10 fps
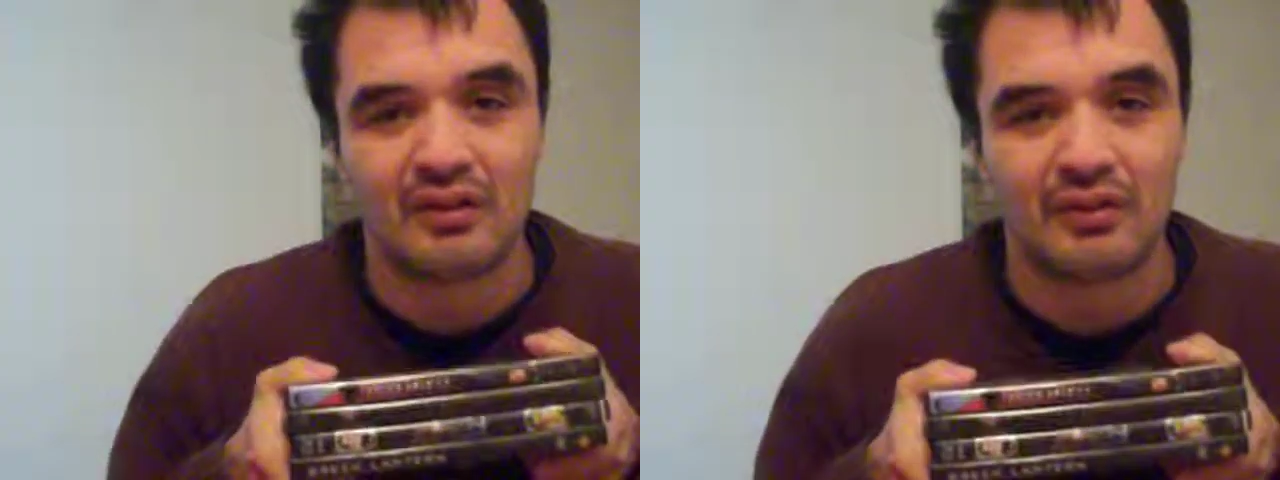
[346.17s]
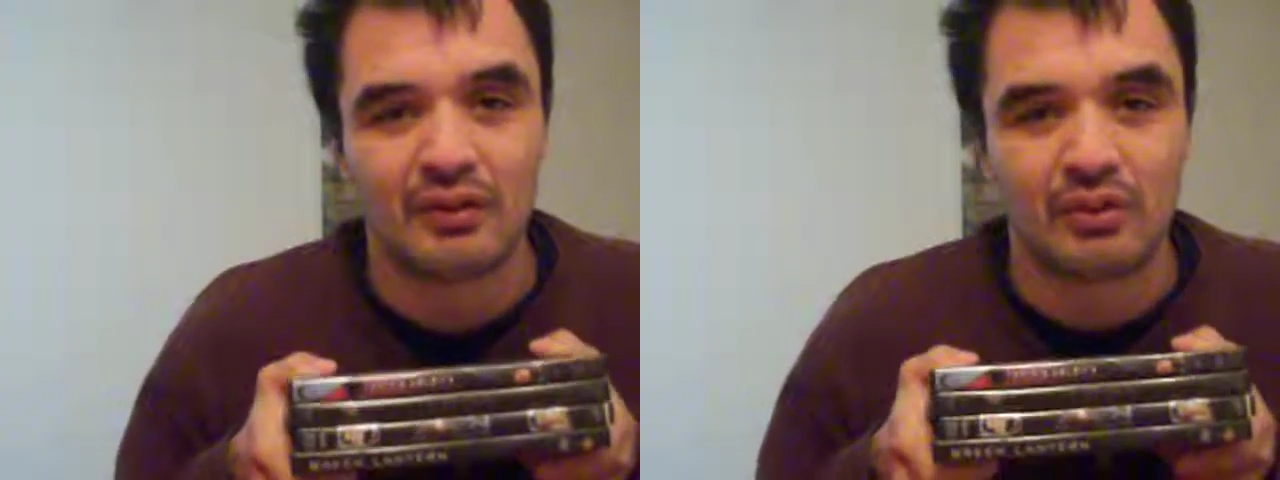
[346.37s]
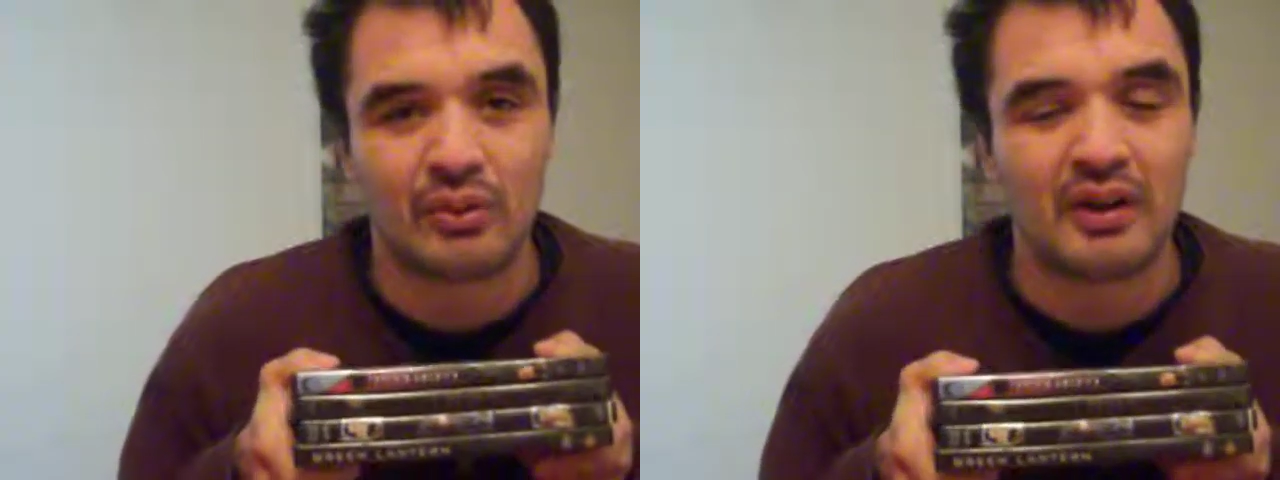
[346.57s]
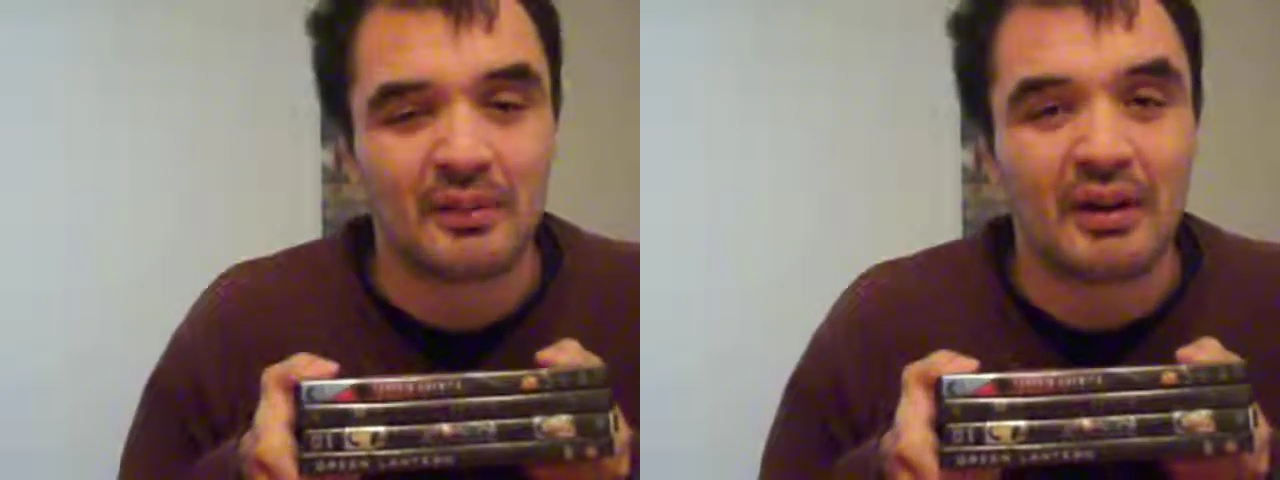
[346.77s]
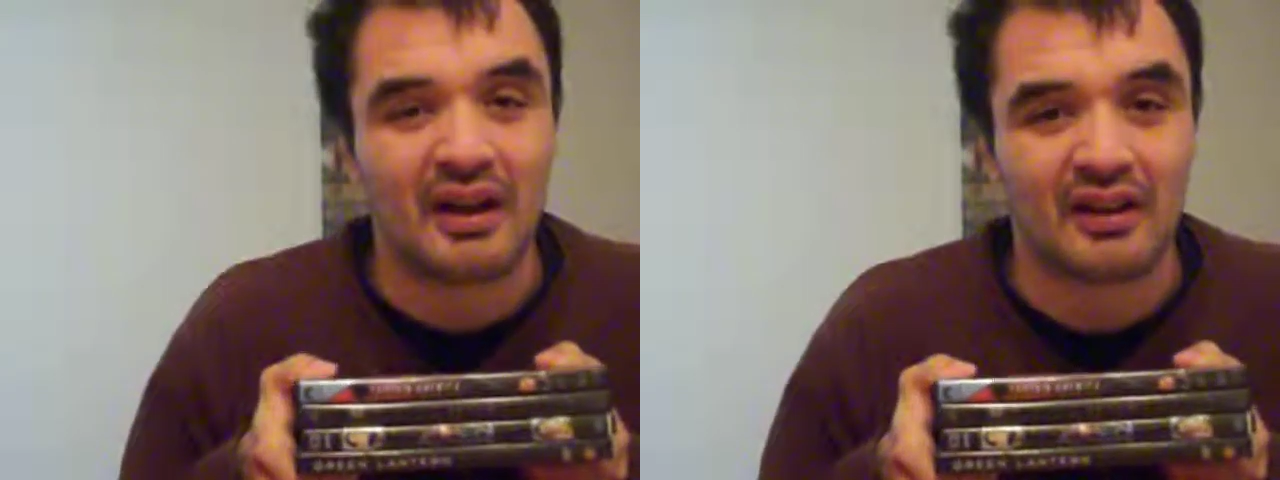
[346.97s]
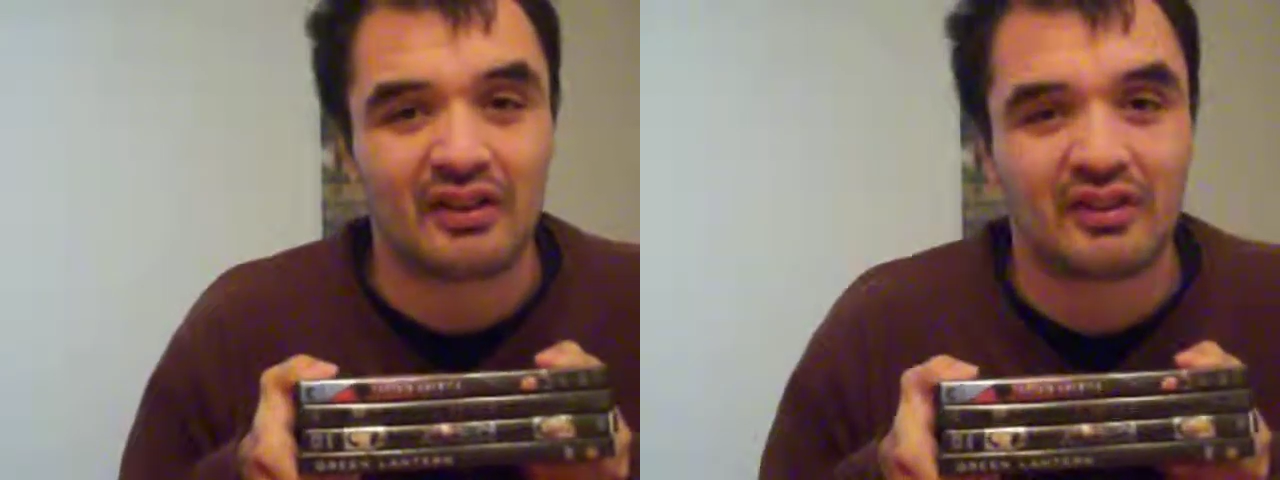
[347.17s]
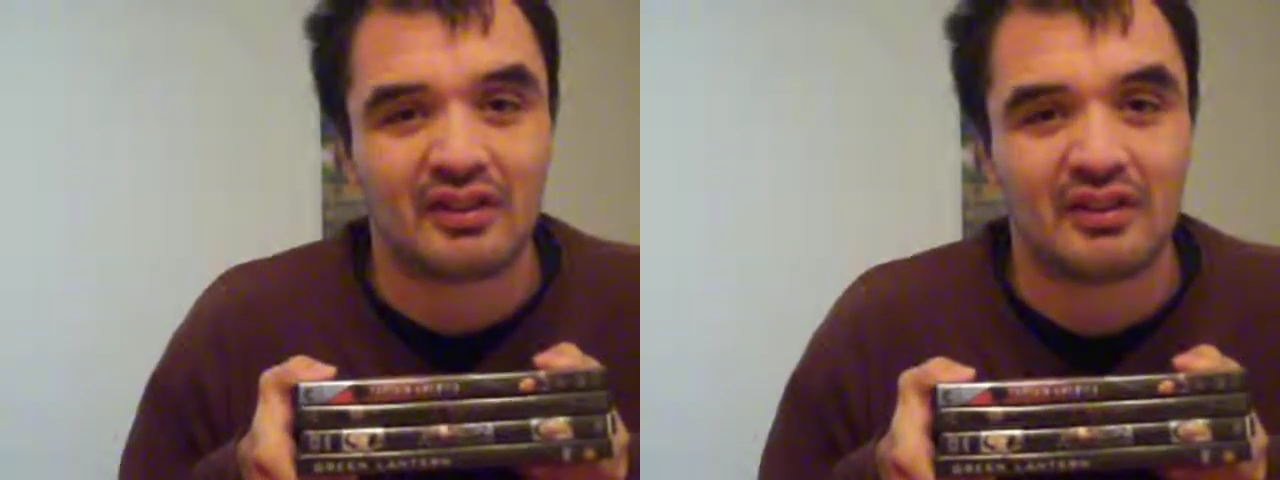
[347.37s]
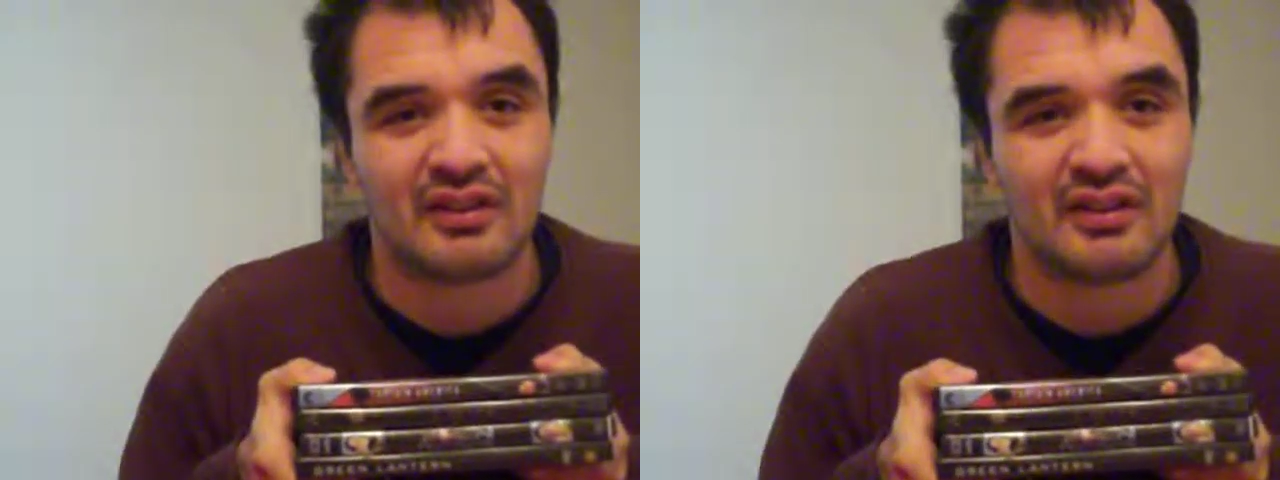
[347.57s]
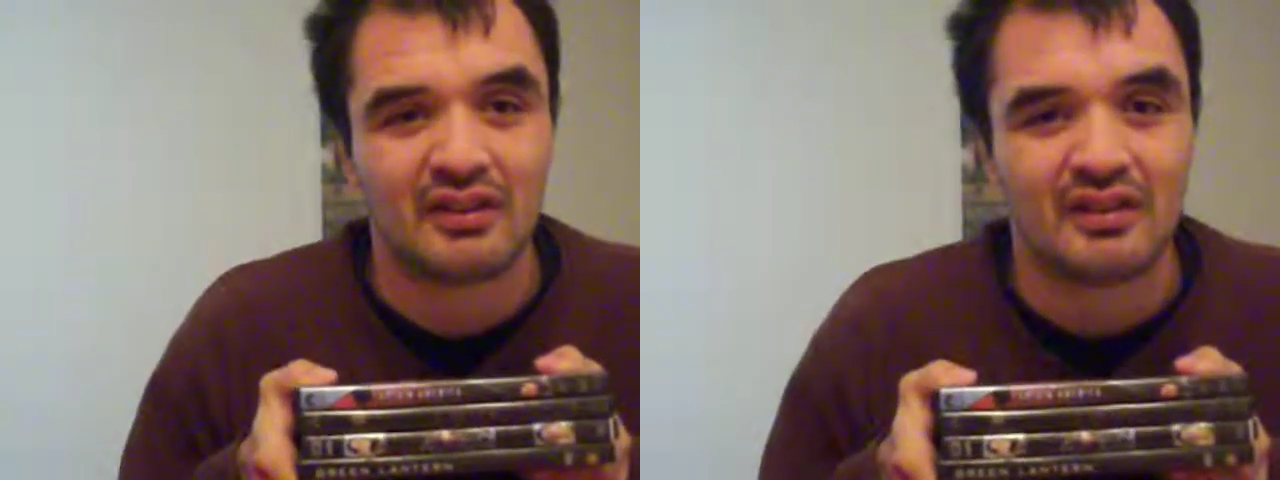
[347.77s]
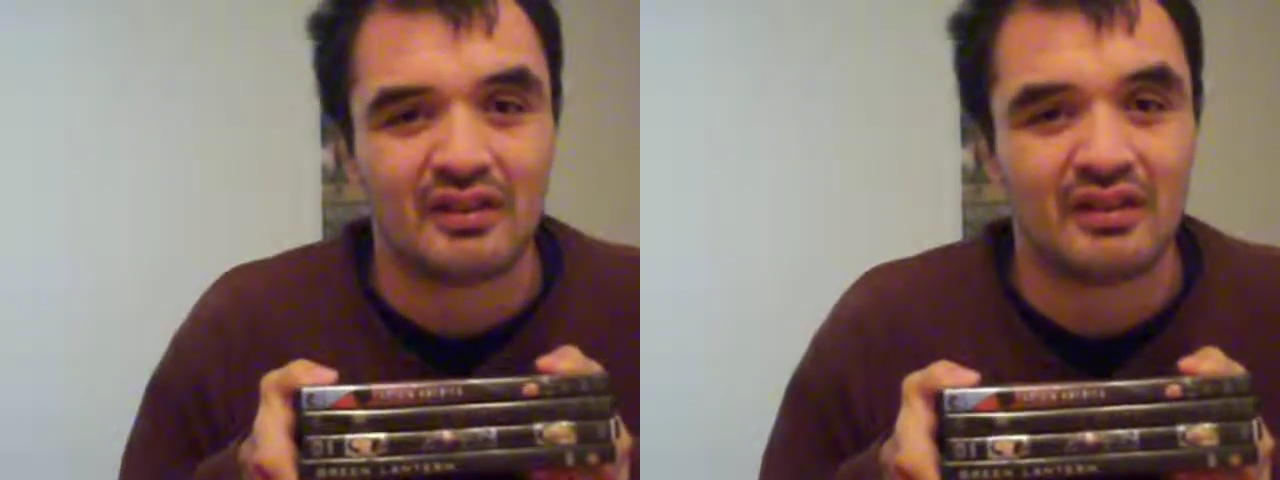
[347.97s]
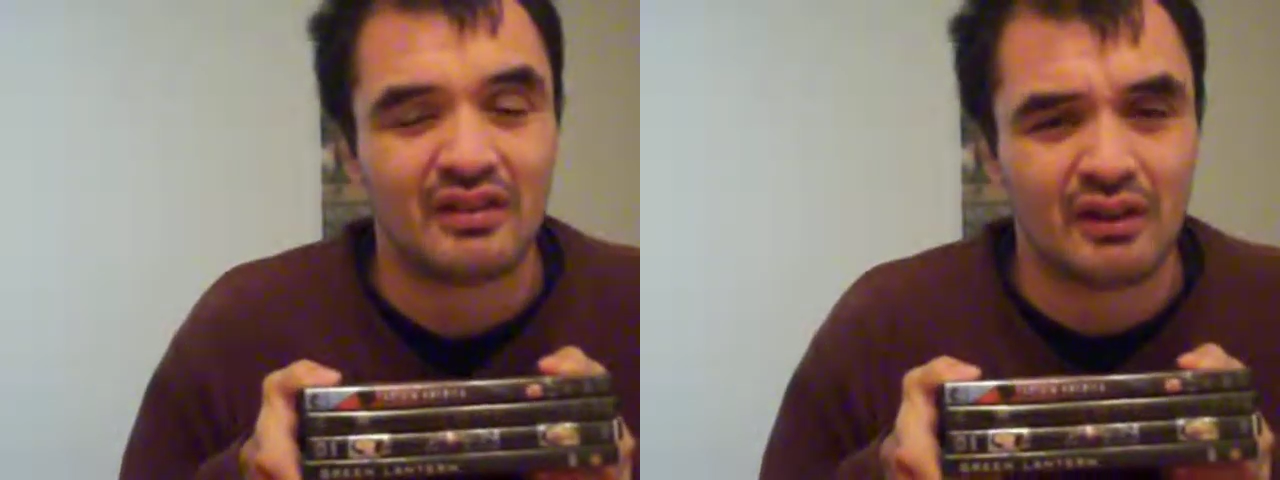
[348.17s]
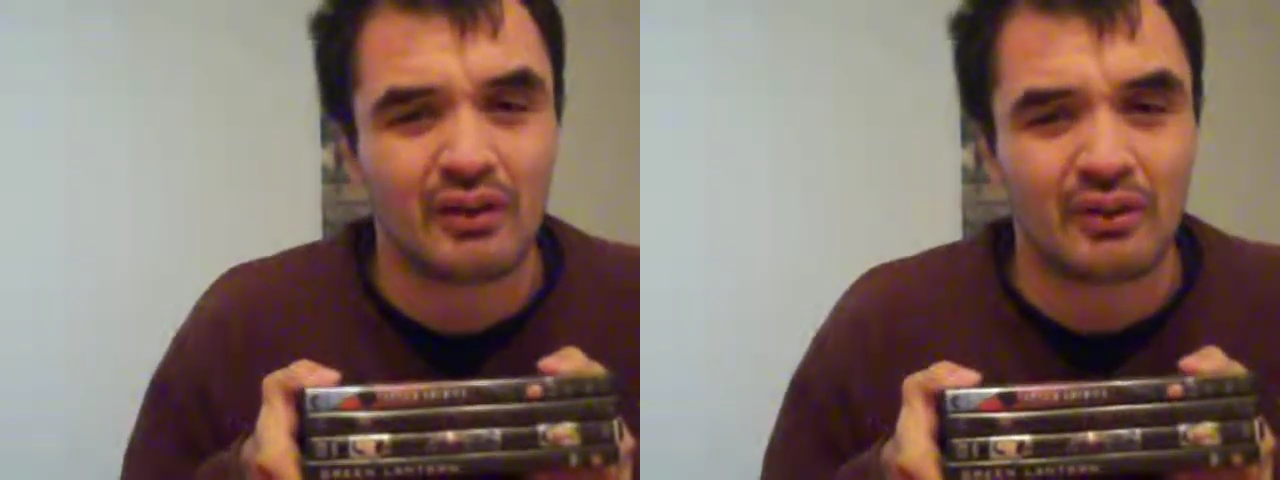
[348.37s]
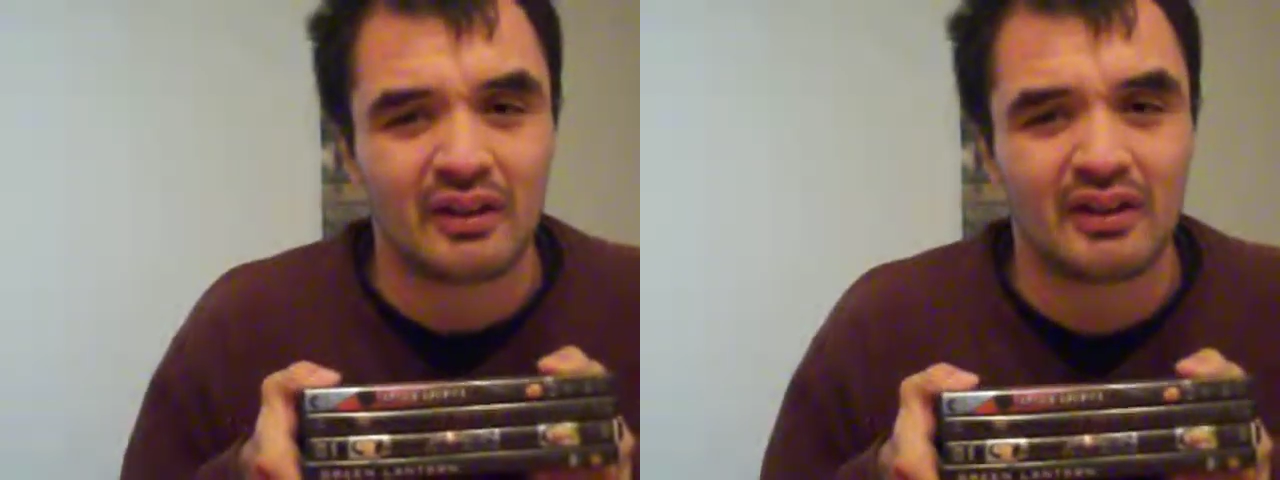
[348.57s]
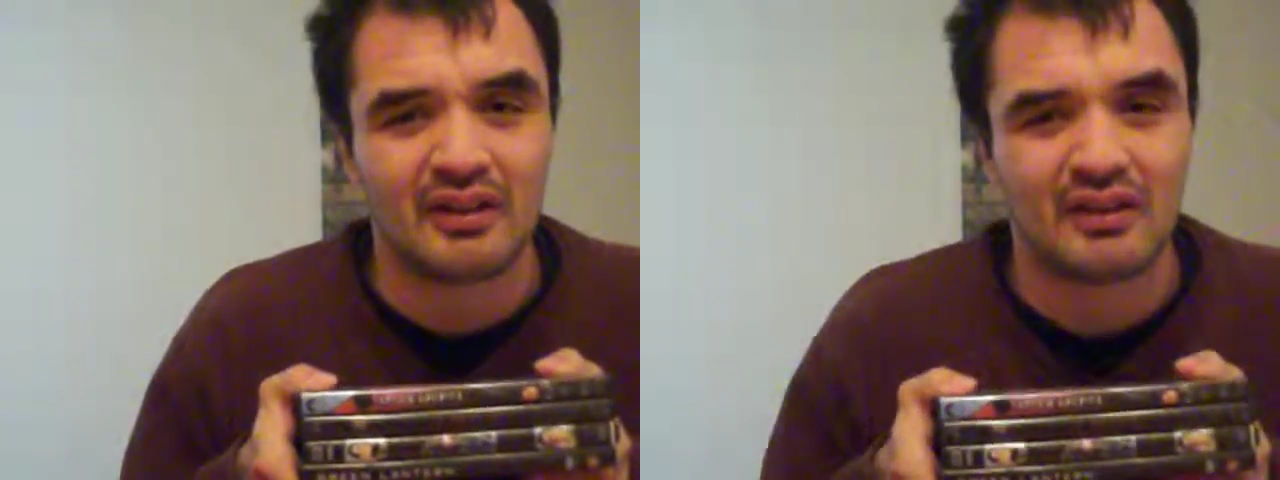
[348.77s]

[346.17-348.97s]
for 20 bucks, literally,